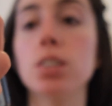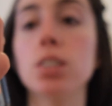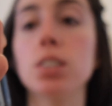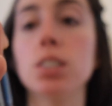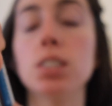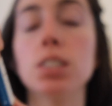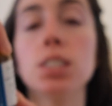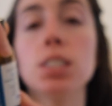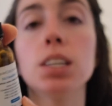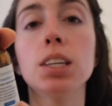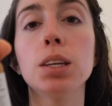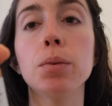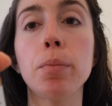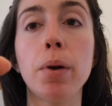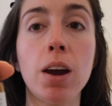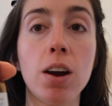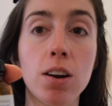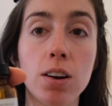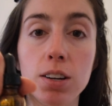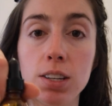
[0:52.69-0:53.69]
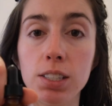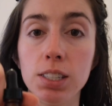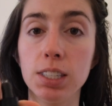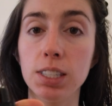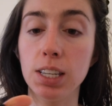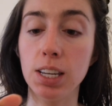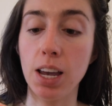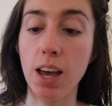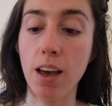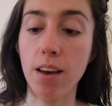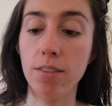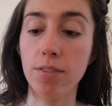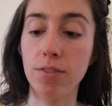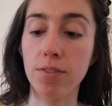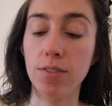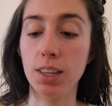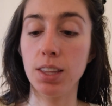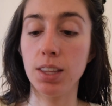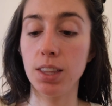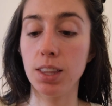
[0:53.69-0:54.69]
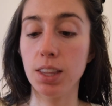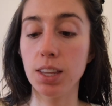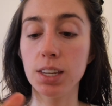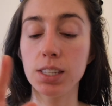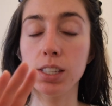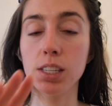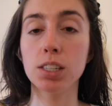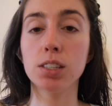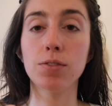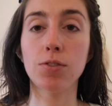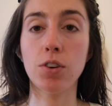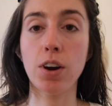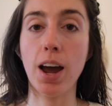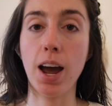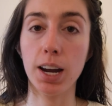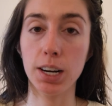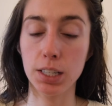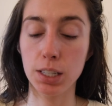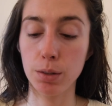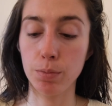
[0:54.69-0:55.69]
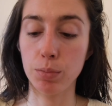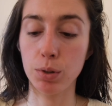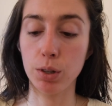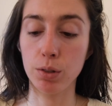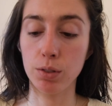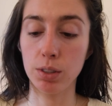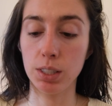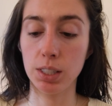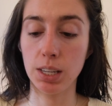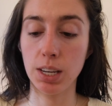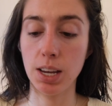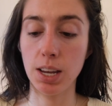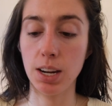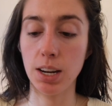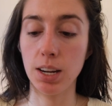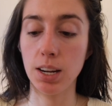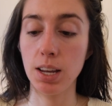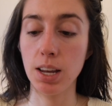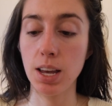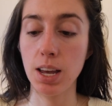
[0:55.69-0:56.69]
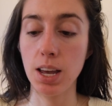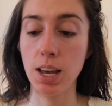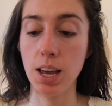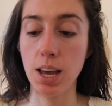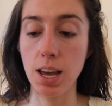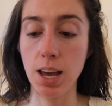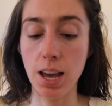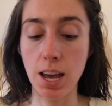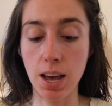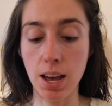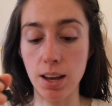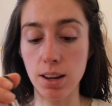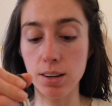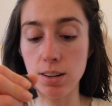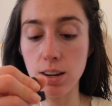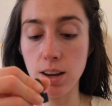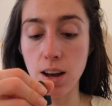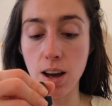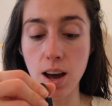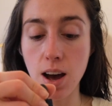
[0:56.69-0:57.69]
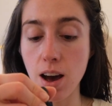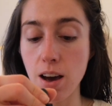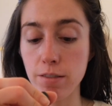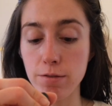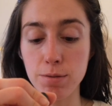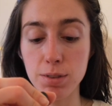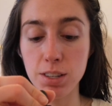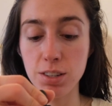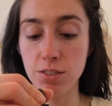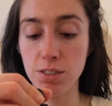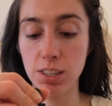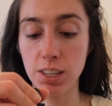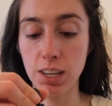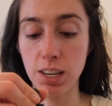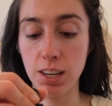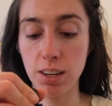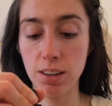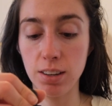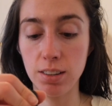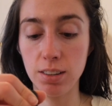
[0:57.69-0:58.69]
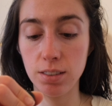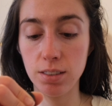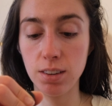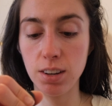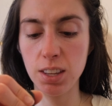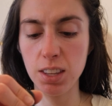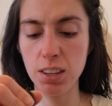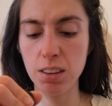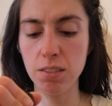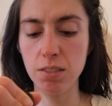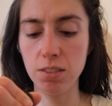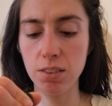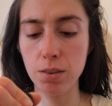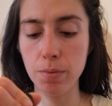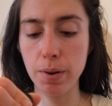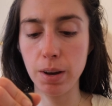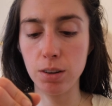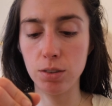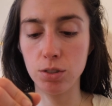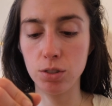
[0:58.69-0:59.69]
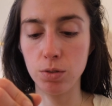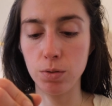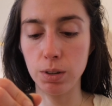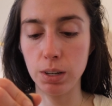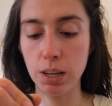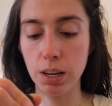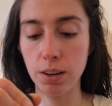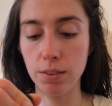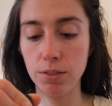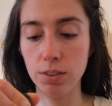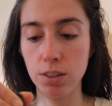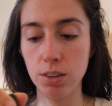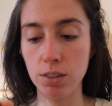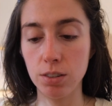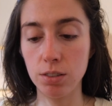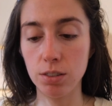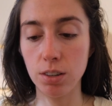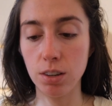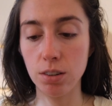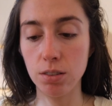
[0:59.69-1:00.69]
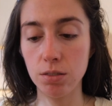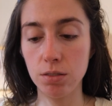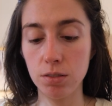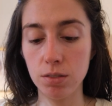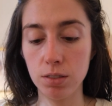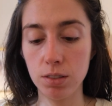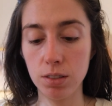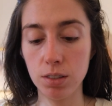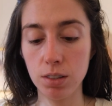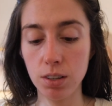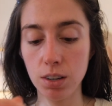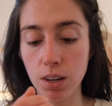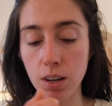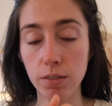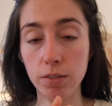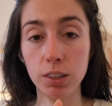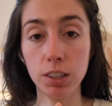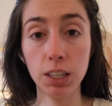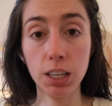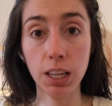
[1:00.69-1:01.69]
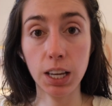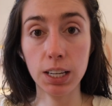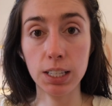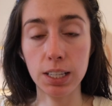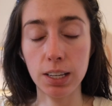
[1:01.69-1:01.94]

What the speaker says: Silymarin CF. This is for acne prone skin, and I've been using it I think for about 2.5 years, and I've really liked